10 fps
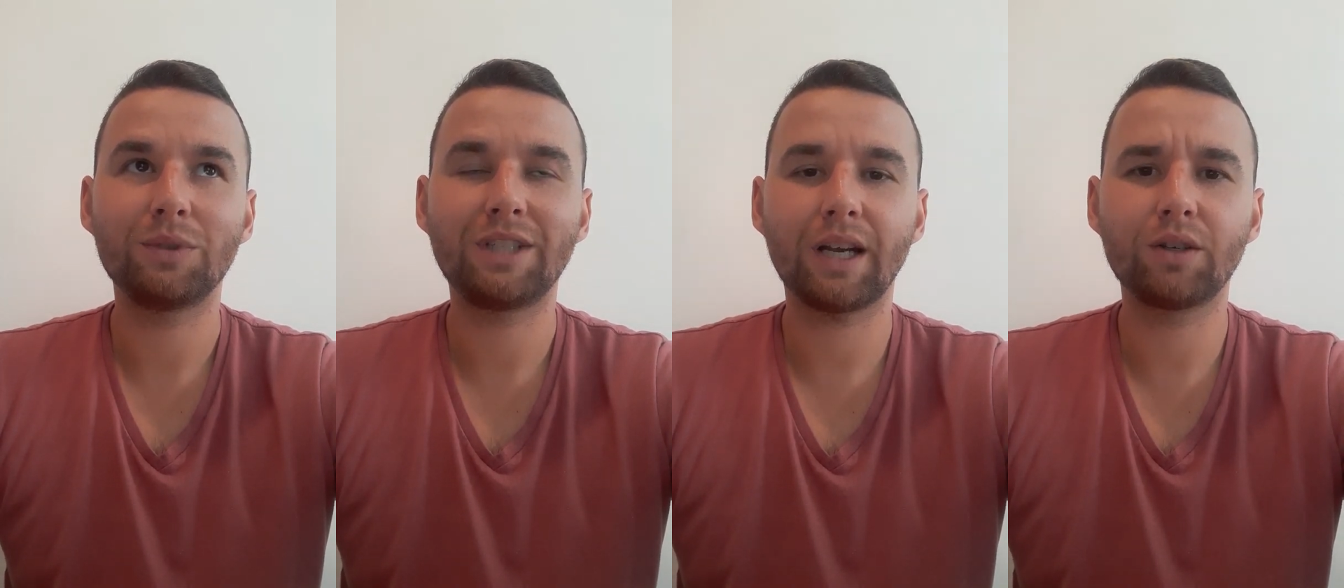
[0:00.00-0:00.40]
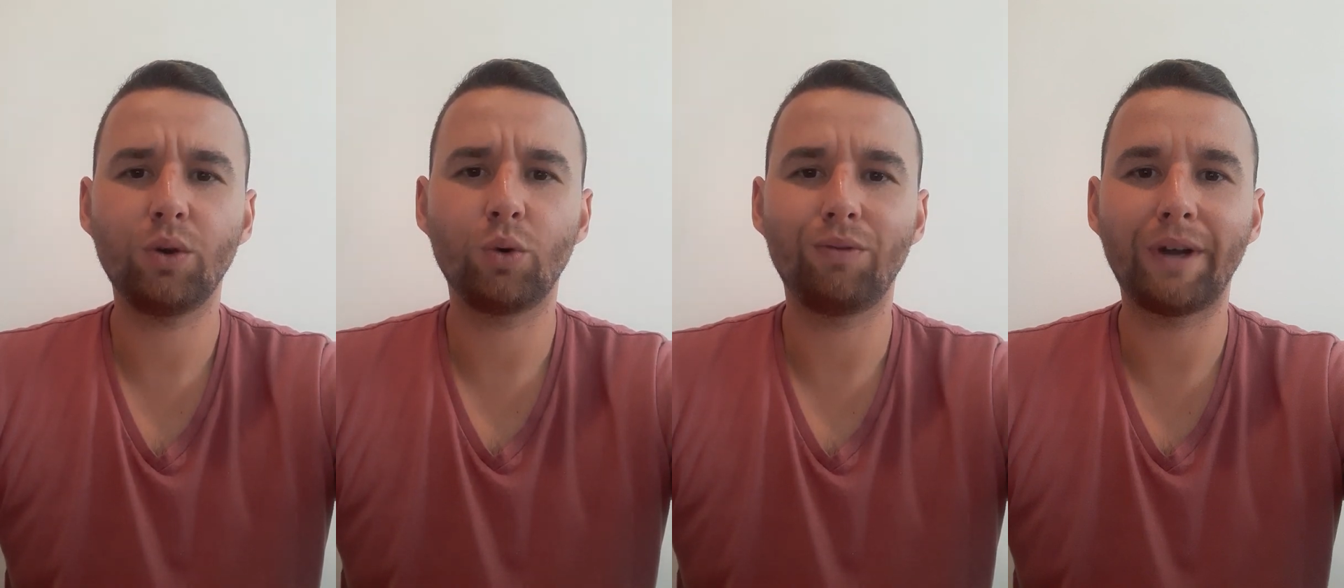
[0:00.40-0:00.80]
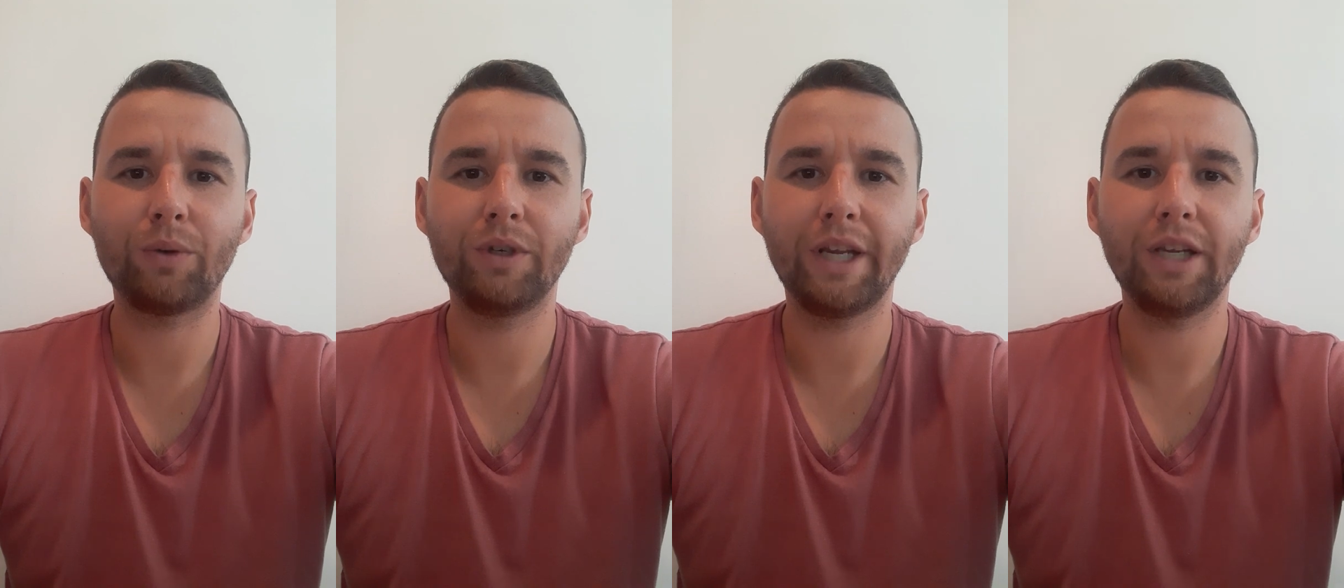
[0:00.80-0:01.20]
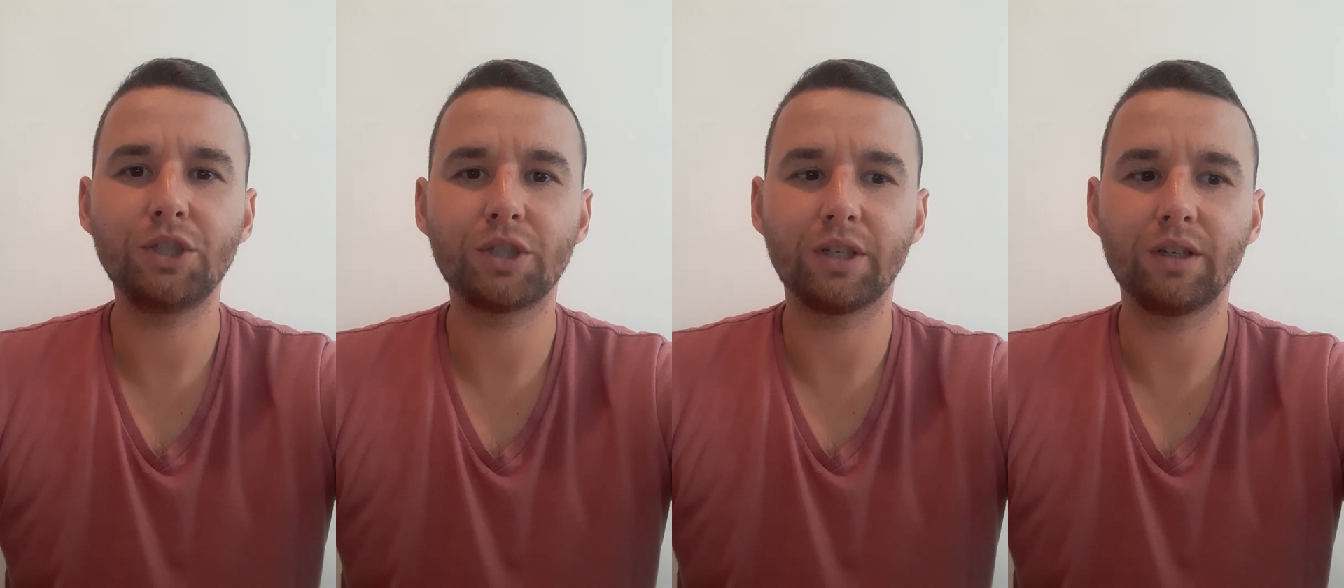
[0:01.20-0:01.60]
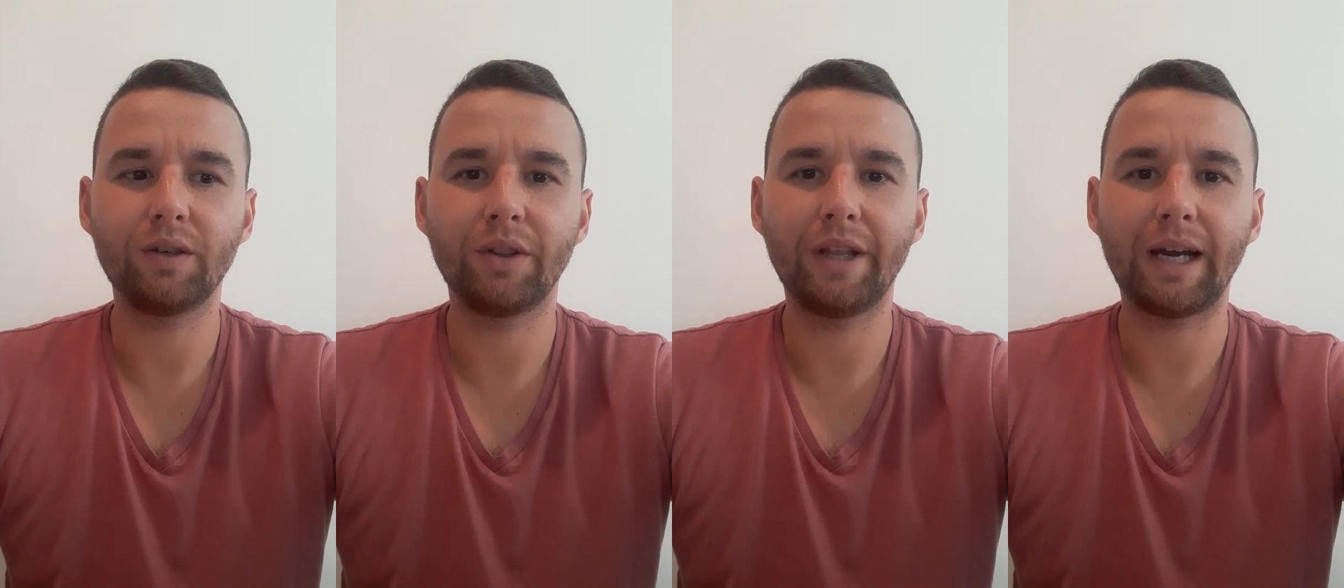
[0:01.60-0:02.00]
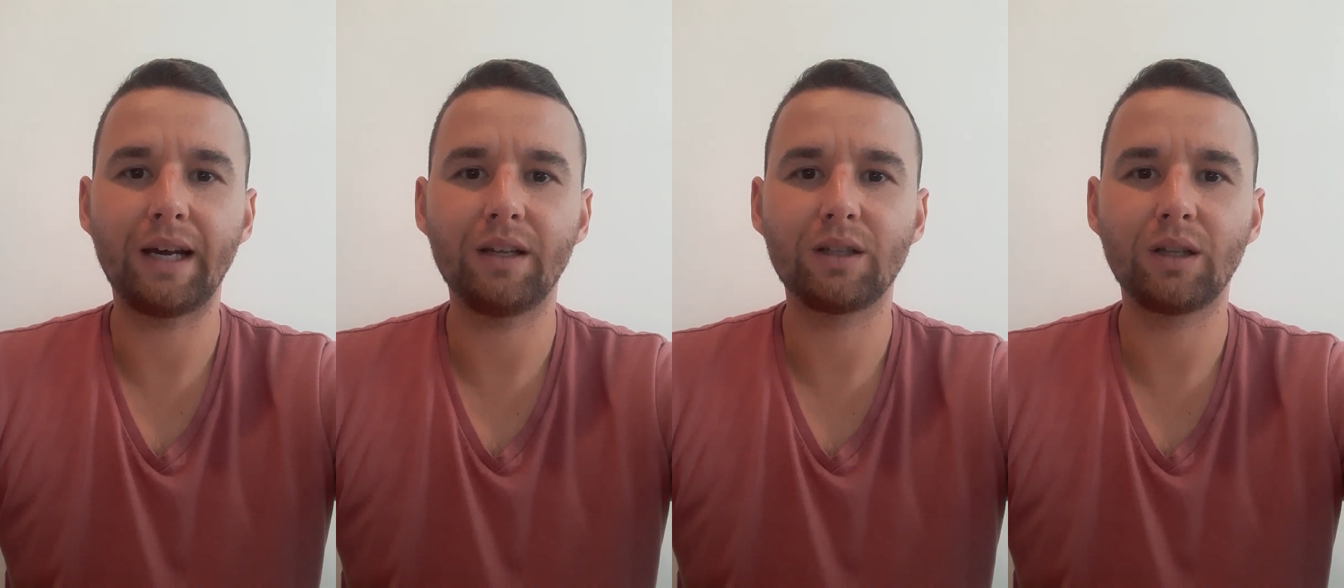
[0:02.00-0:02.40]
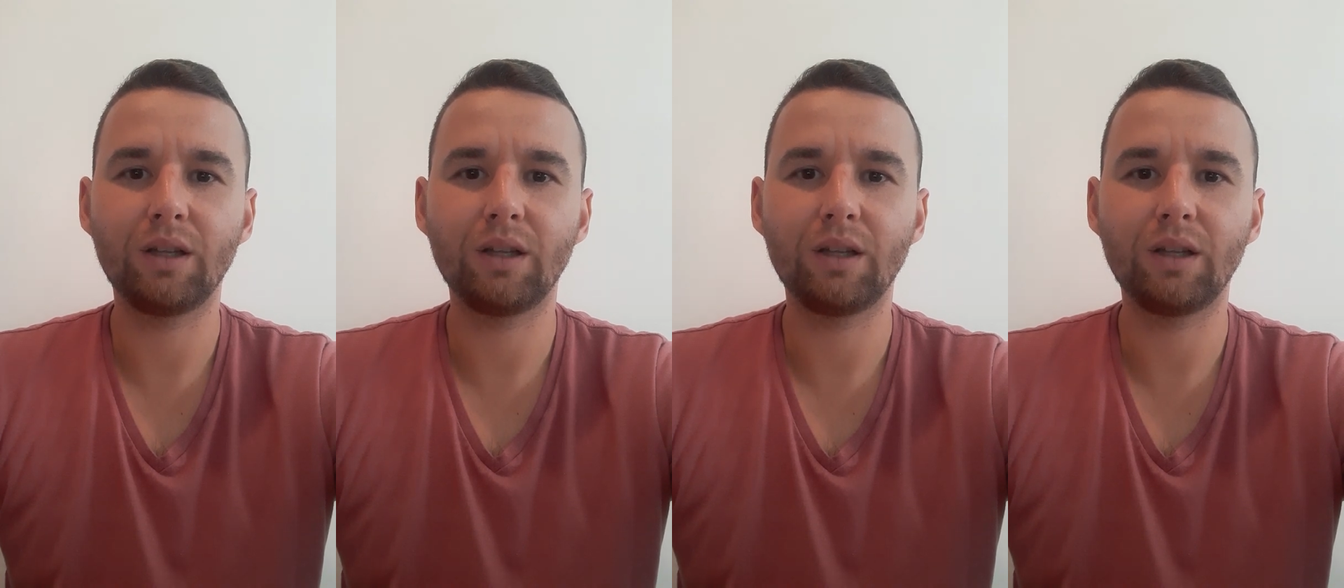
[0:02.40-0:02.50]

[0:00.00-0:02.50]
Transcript: technical foundation that,